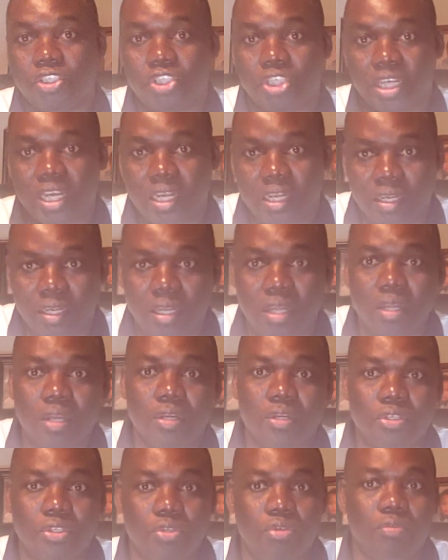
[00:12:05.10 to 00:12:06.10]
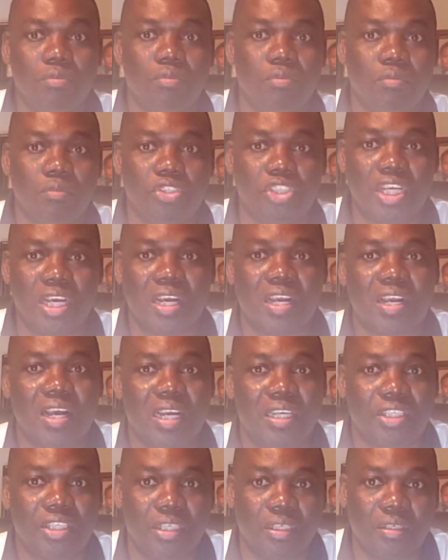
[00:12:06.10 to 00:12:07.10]
check to check
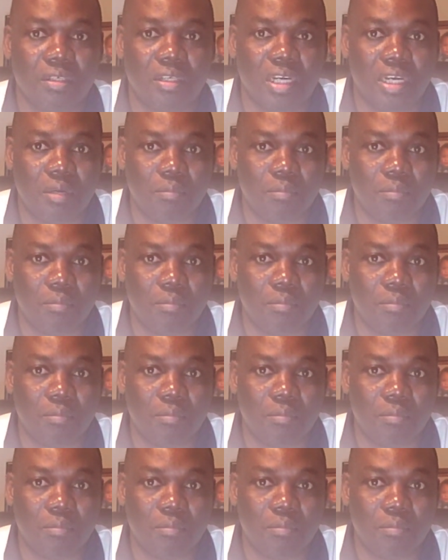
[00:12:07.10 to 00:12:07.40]
cashing